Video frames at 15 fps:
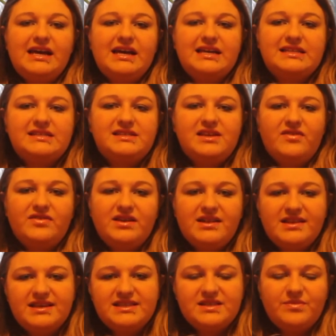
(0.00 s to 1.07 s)
It's
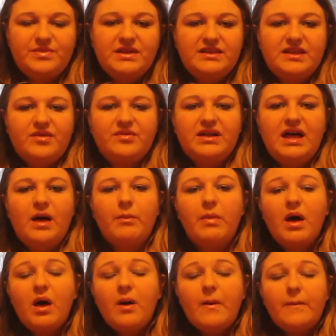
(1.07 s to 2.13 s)
definitely something that will
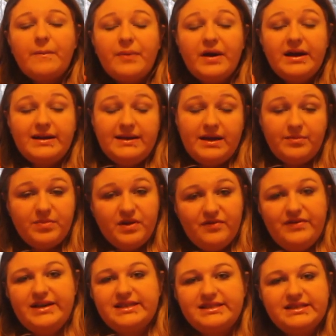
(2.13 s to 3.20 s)
help brighten up your
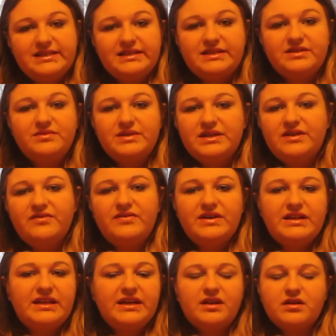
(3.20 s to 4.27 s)
face a little when you
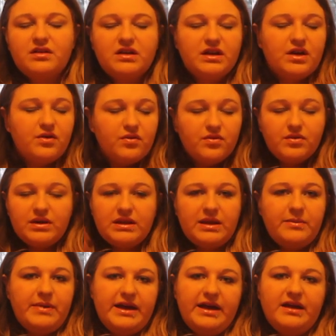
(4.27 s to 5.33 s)
feel like you're looking
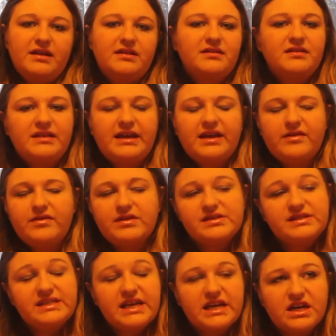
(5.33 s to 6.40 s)
really pale, like if you're
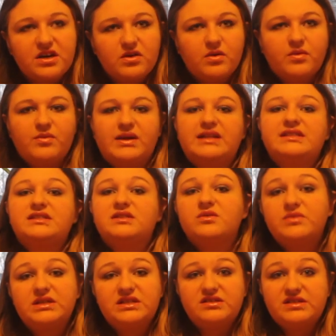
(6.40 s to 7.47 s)
sick or when it's the
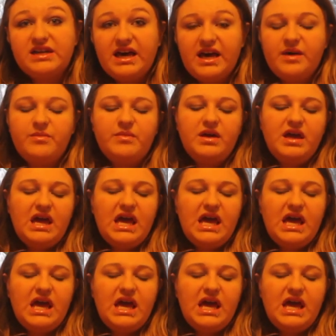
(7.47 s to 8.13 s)
winter time.